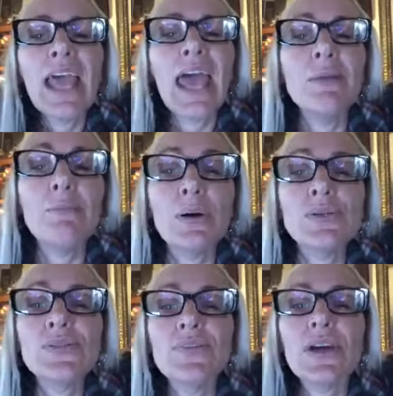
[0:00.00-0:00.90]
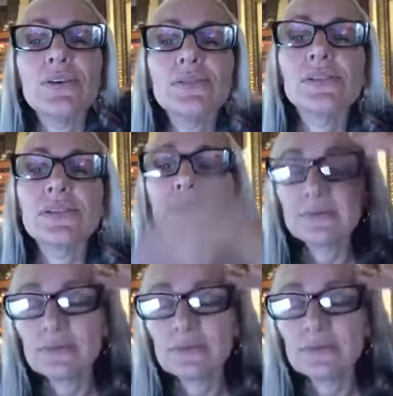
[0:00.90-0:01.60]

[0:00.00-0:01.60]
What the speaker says: And most of those